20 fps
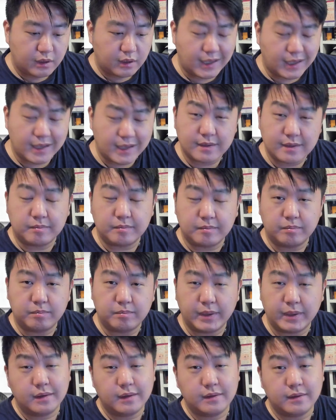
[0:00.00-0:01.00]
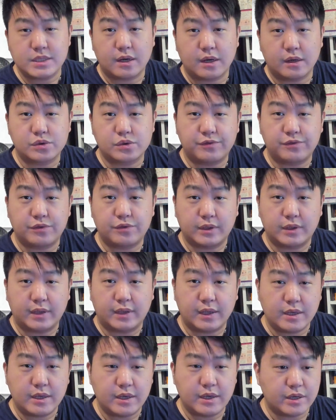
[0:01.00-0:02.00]
And being in this country for
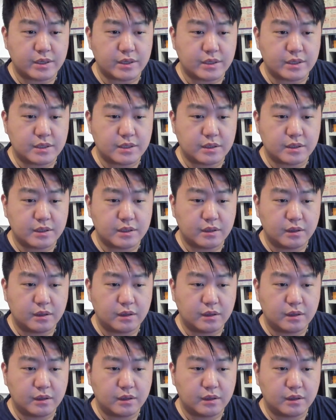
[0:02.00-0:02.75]
10 years,